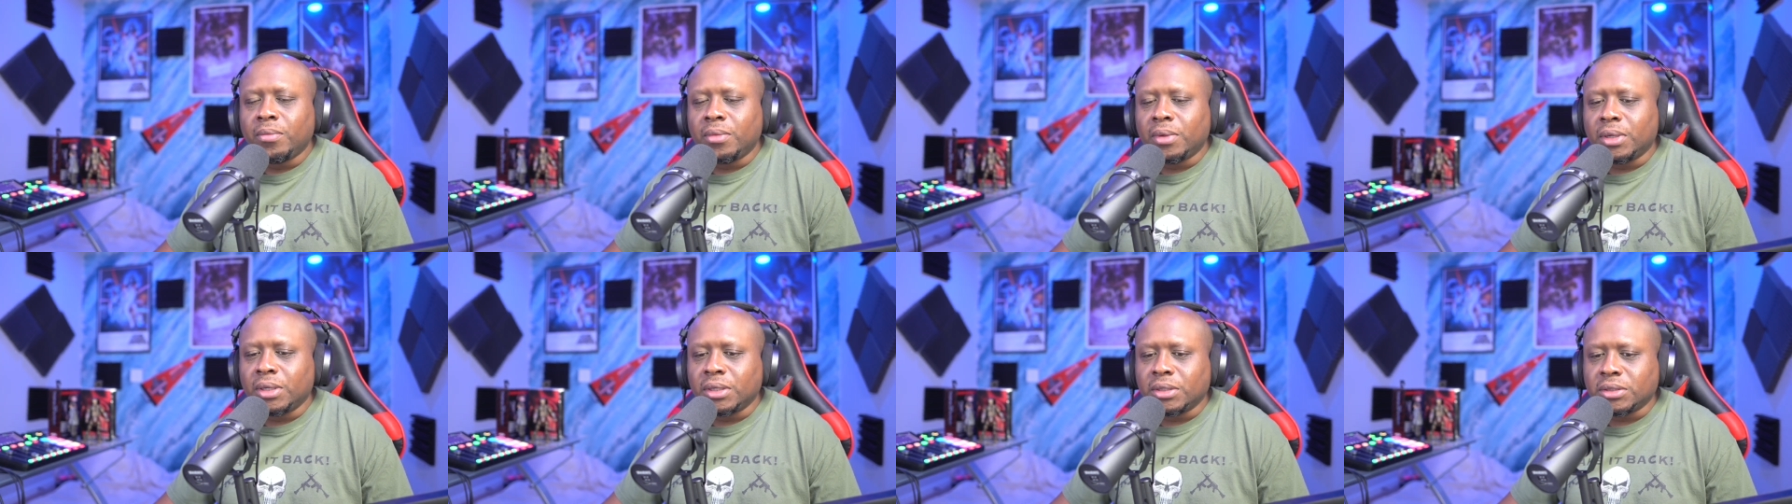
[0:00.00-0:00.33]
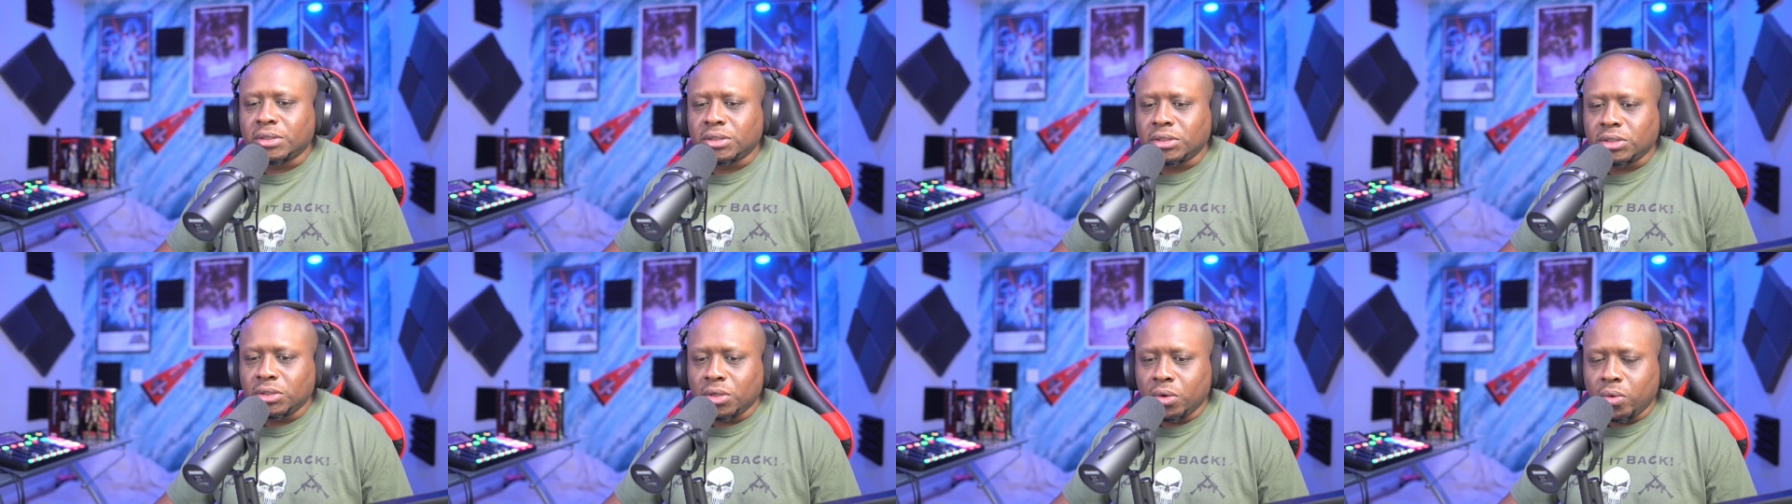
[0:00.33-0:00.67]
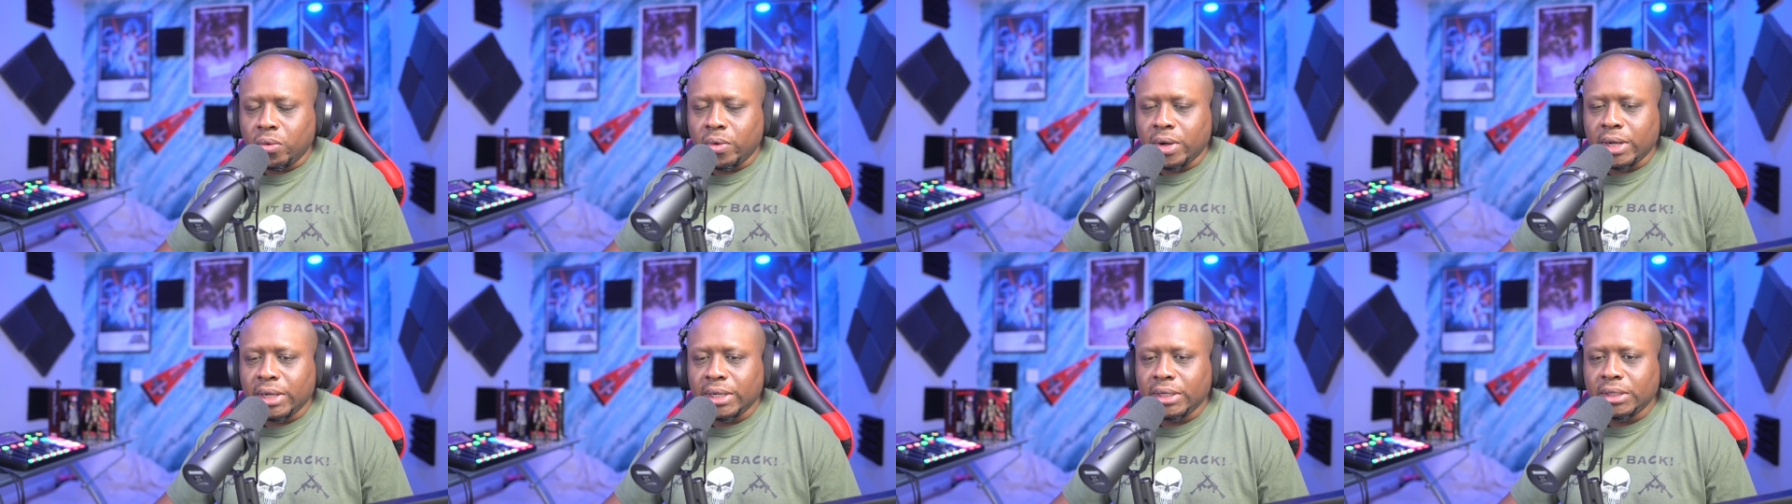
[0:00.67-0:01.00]
is
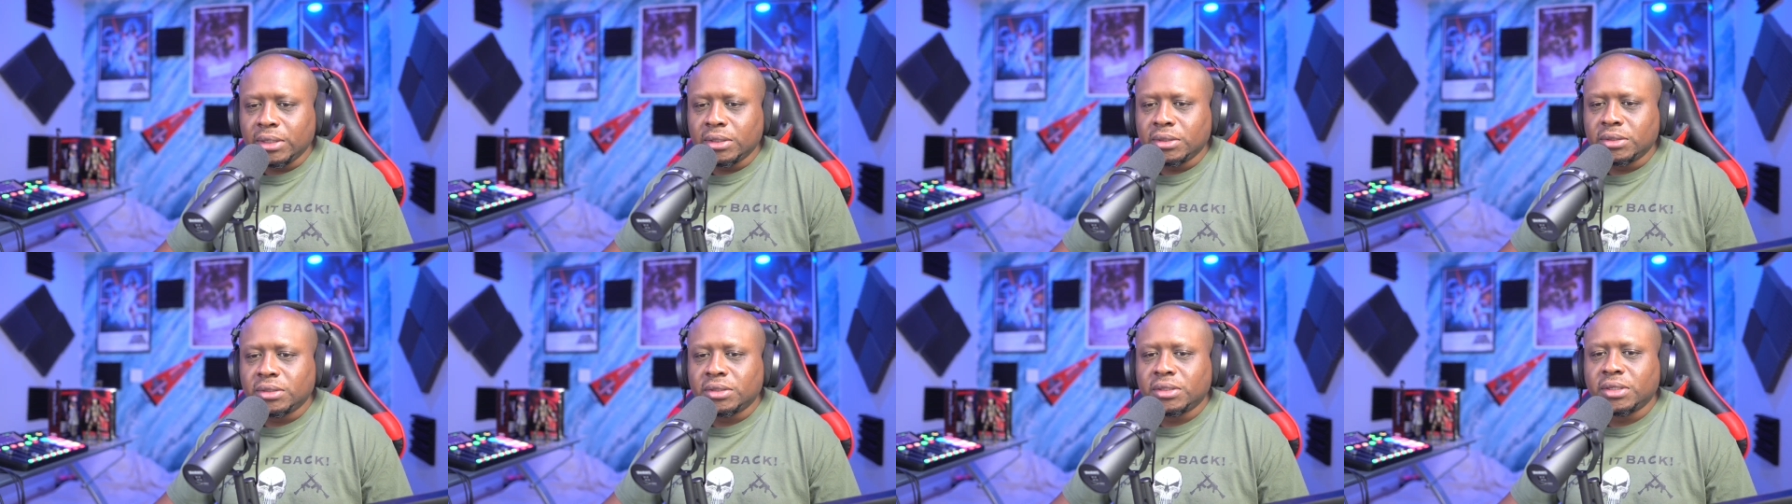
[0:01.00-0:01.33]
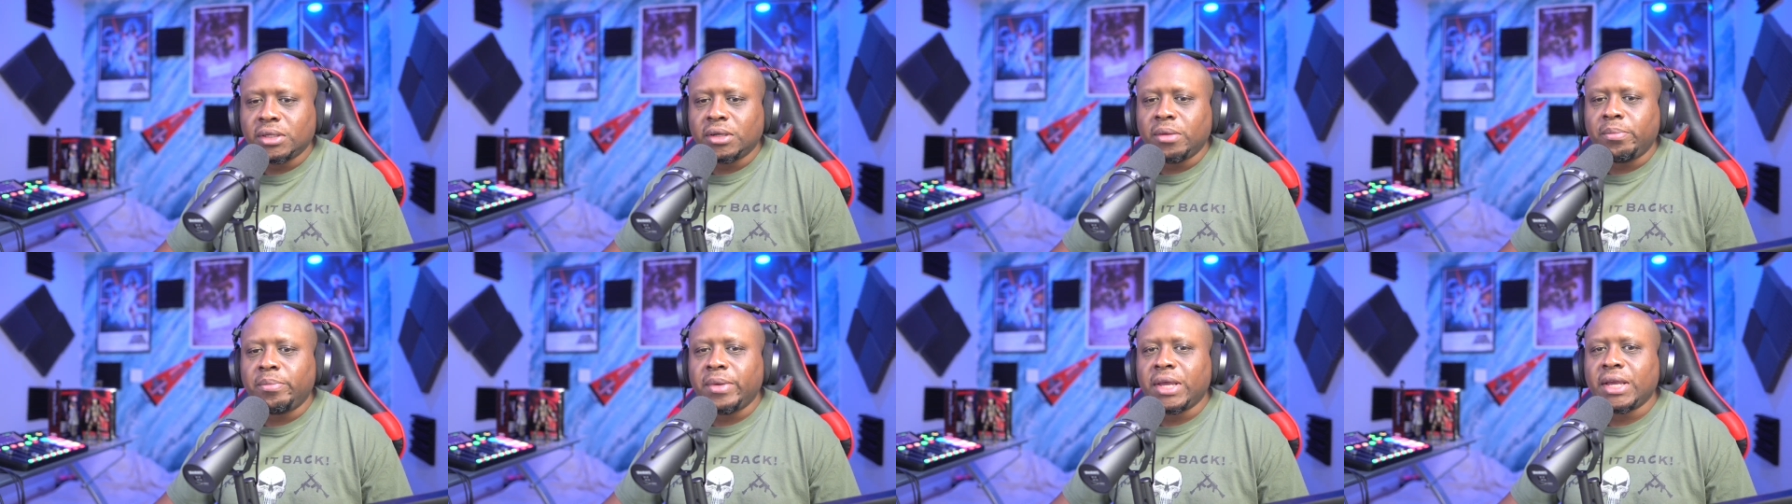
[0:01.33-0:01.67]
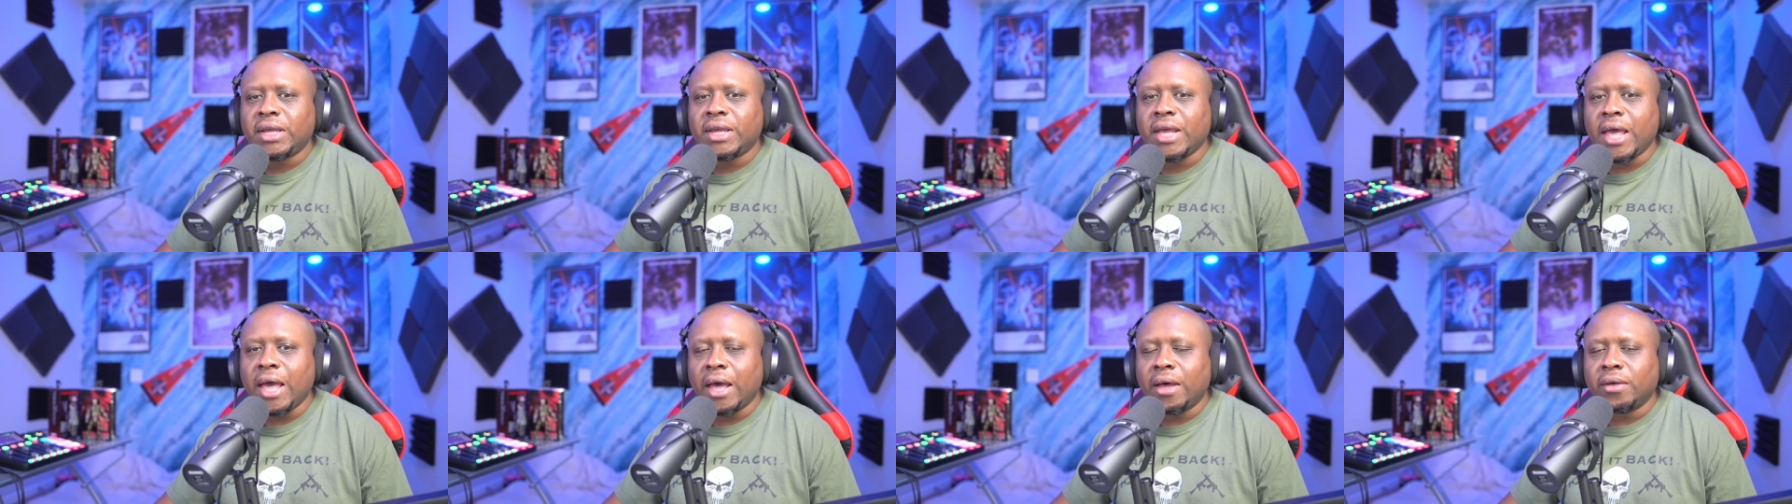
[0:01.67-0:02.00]
going to the
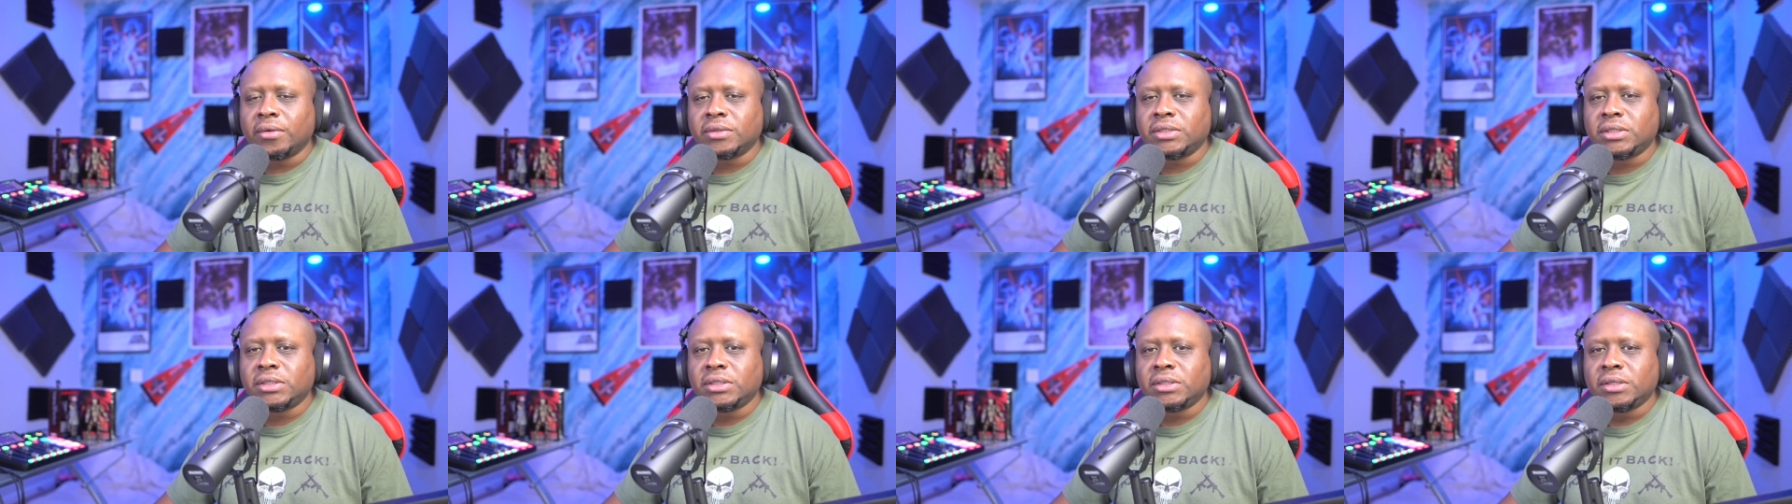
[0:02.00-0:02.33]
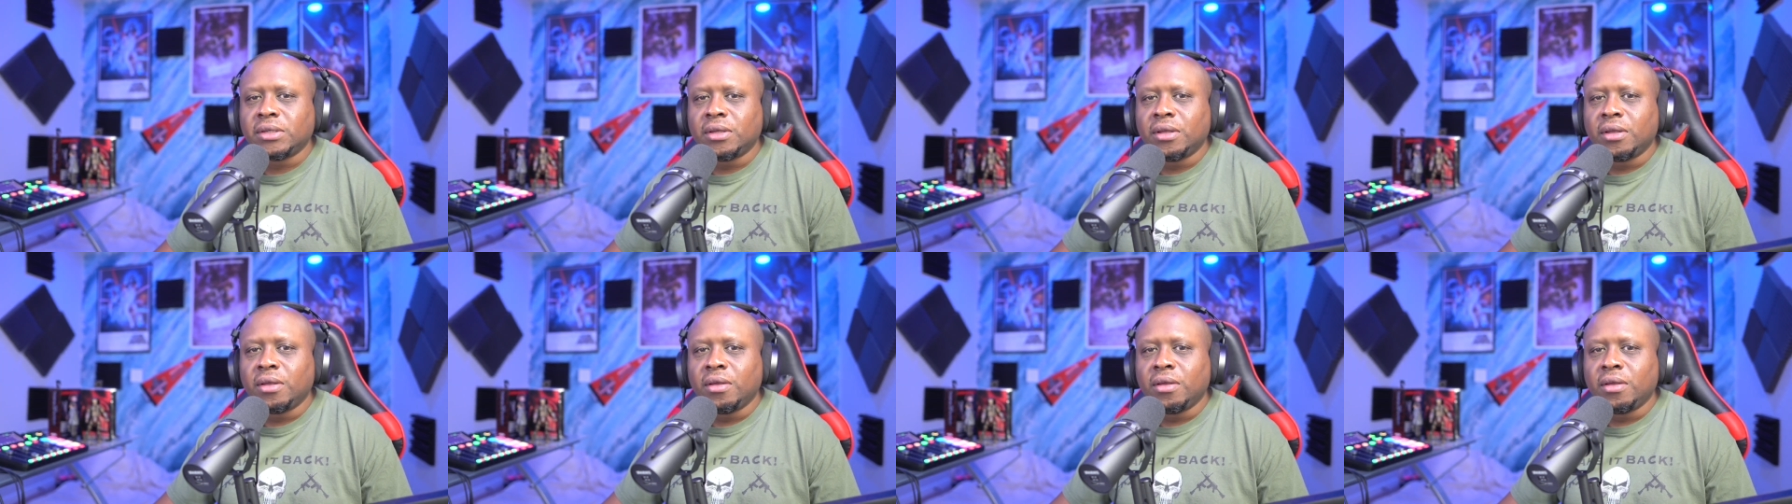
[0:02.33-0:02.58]
big house